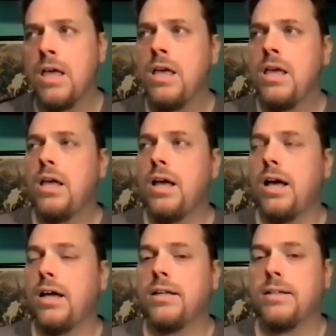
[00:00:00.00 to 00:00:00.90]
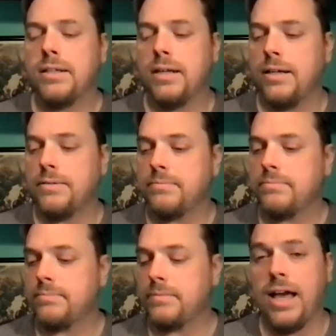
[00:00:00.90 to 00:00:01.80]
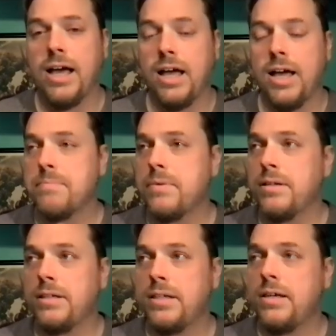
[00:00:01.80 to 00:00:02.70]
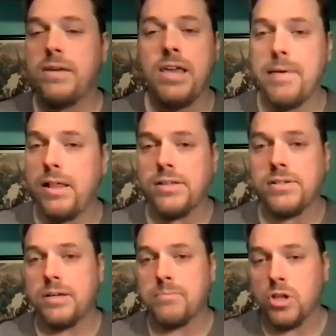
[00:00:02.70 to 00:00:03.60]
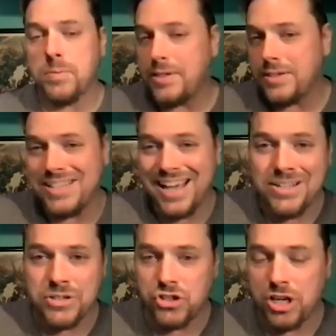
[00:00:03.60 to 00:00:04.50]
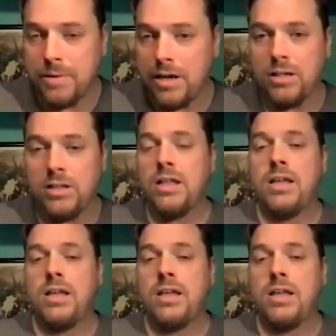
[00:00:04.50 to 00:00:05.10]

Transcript: Oh yeah, it's great. I love it. Email us at morethanmeetstheseguys at gmail,